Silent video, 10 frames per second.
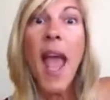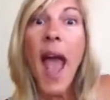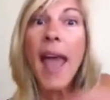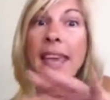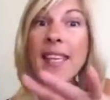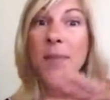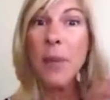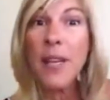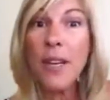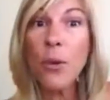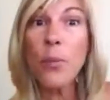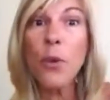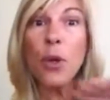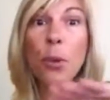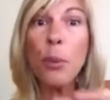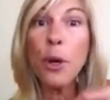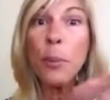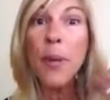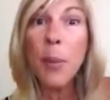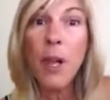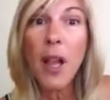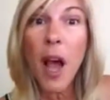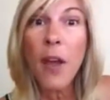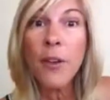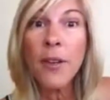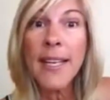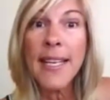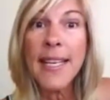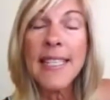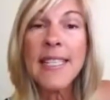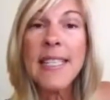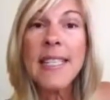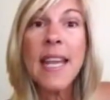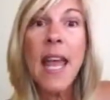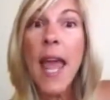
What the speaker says: I guess, Peter, you could put people on your lists.